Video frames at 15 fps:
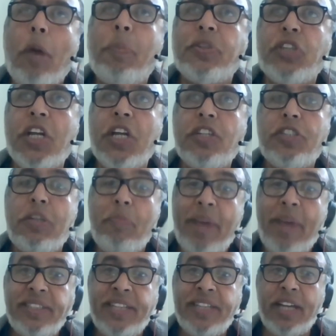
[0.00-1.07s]
an opportunity to
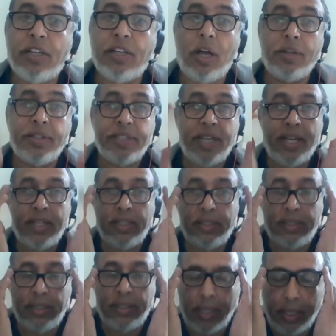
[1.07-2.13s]
maintain
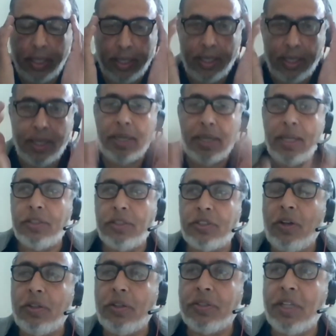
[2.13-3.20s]
contact.
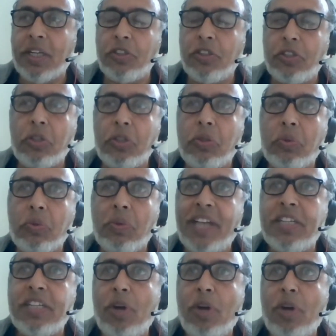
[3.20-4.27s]
So you can do
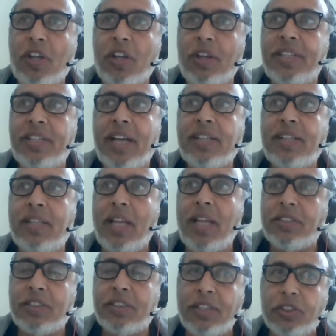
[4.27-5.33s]
letterbox contact
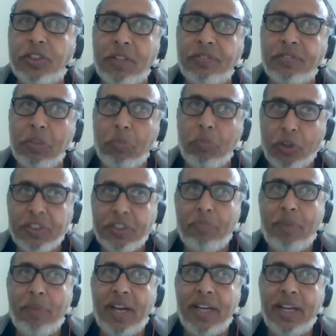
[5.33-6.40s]
that's sort of
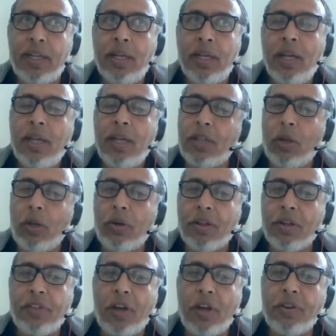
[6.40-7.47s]
supported by the
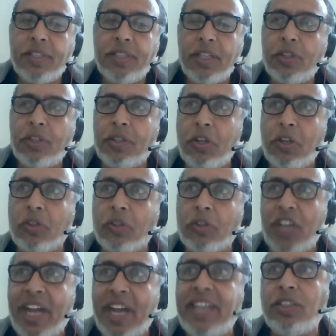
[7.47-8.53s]
local authority. So you
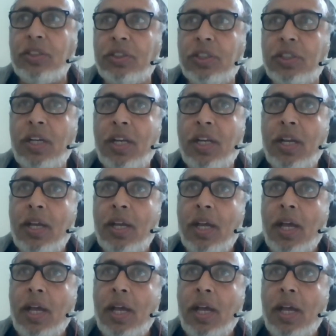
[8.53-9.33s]
don't change